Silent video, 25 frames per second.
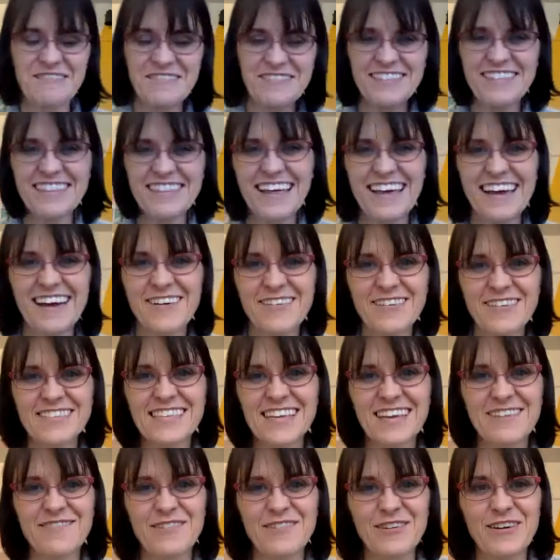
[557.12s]
they always
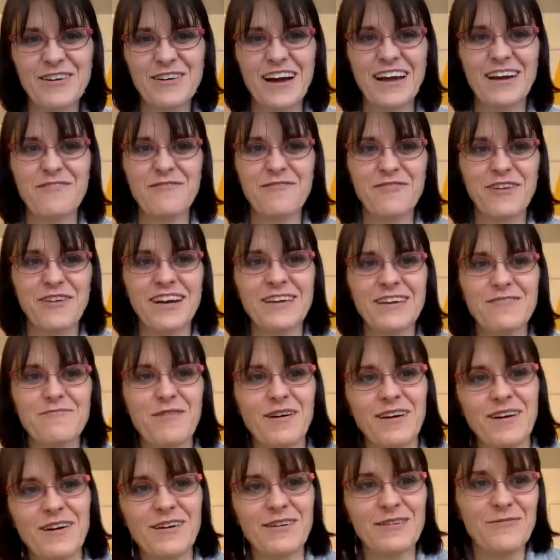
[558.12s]
give you kind of funny
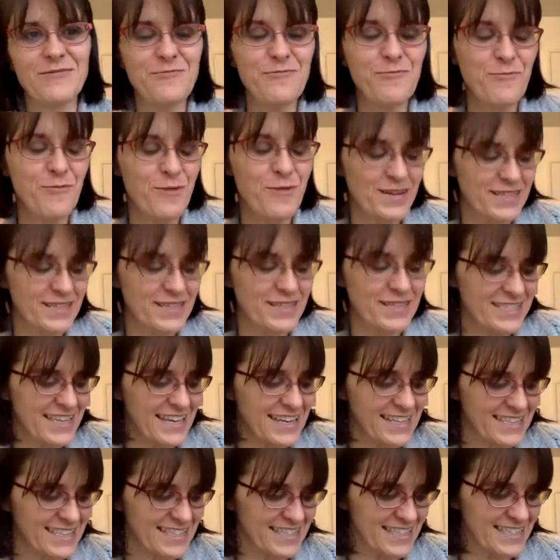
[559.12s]
one
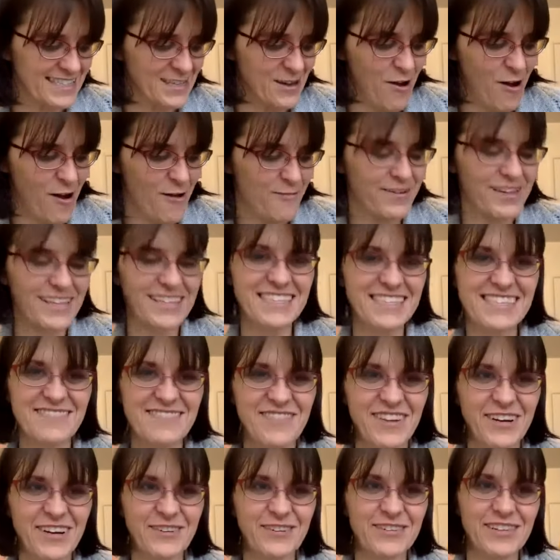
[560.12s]
sentence comments
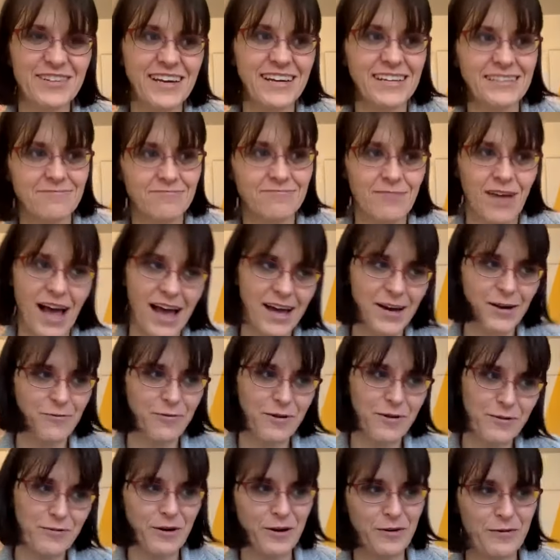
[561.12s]
about like, I don't
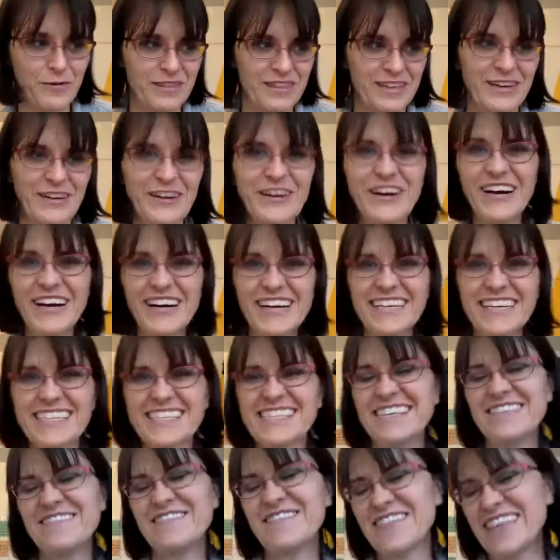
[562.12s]
want to work with you, or
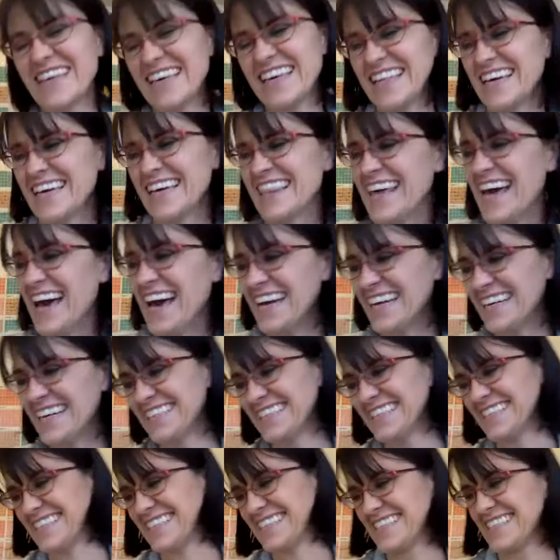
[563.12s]
something like that.
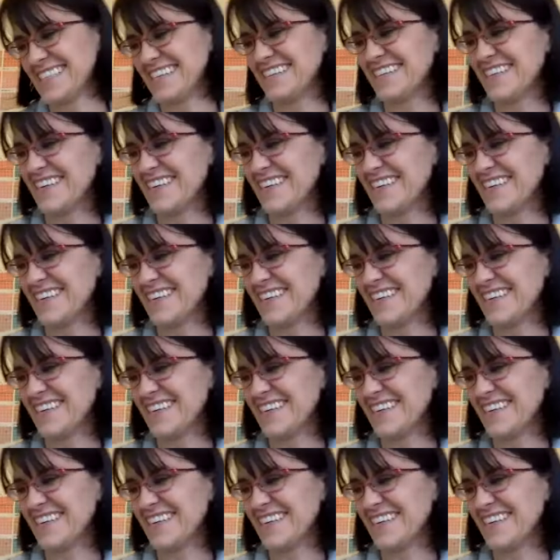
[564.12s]
So